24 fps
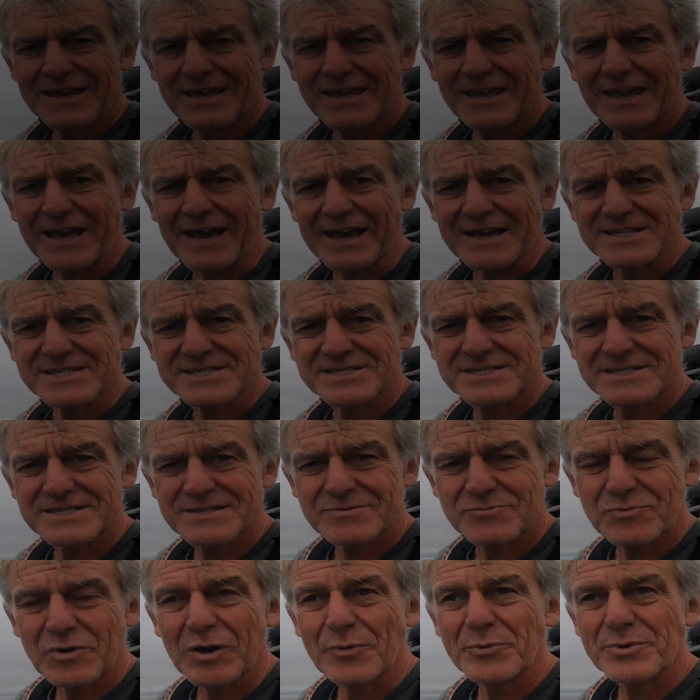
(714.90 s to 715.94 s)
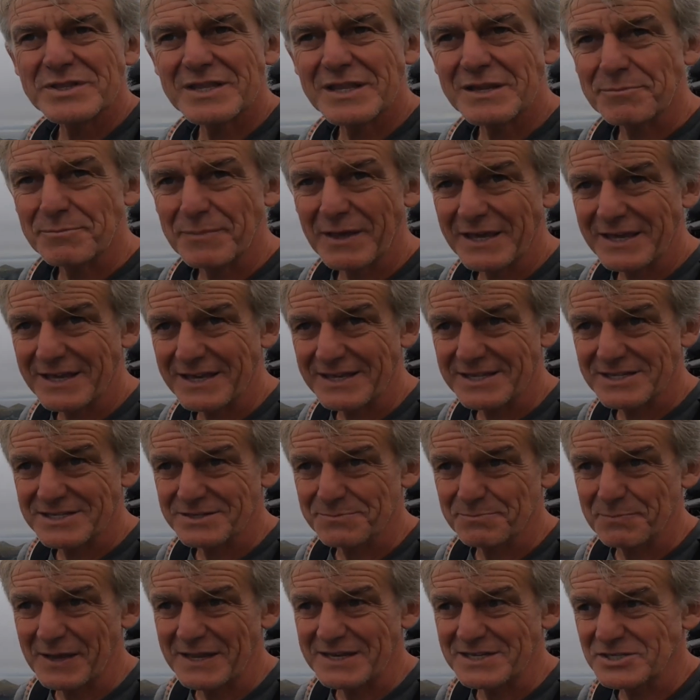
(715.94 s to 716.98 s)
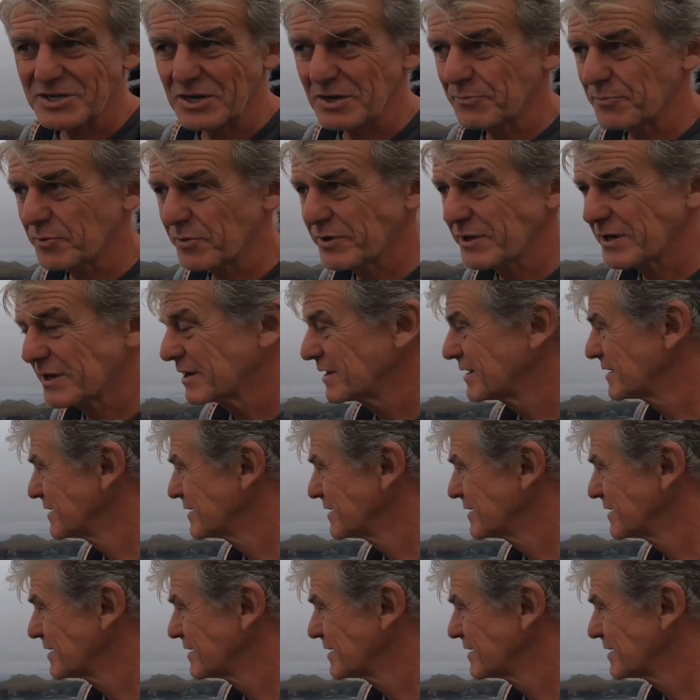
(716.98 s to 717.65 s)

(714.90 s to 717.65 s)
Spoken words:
Yes, well, we did make it to Pentire Point,